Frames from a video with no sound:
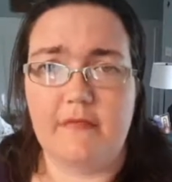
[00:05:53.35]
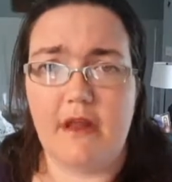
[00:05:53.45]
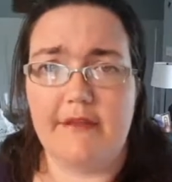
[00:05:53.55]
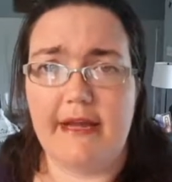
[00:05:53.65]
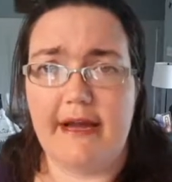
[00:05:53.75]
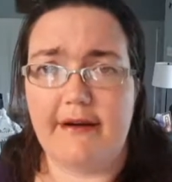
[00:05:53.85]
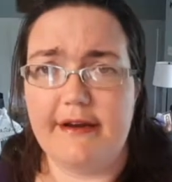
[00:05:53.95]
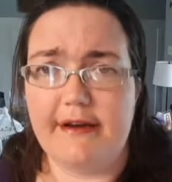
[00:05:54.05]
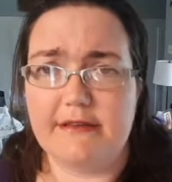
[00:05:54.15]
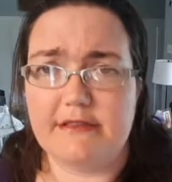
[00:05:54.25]
the
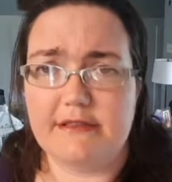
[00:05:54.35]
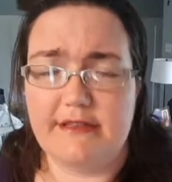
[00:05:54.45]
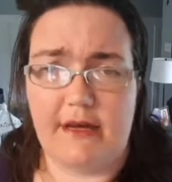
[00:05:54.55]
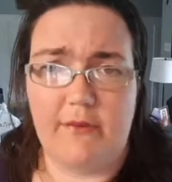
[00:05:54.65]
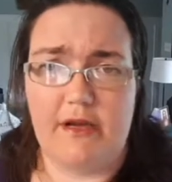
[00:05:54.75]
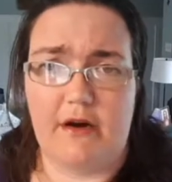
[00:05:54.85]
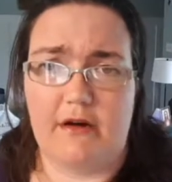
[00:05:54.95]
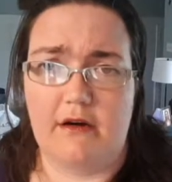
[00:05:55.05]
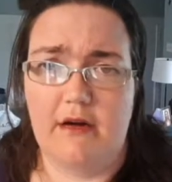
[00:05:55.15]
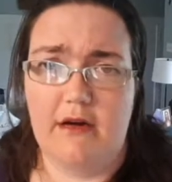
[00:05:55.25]
areas that we are
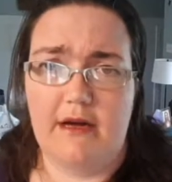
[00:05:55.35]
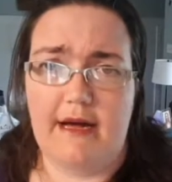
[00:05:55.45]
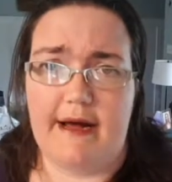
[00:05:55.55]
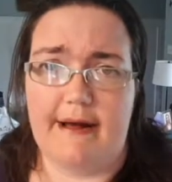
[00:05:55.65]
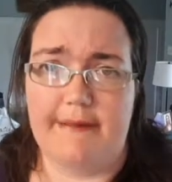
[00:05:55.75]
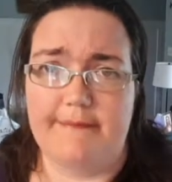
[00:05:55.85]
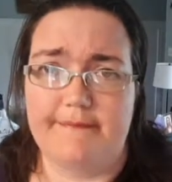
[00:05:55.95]
a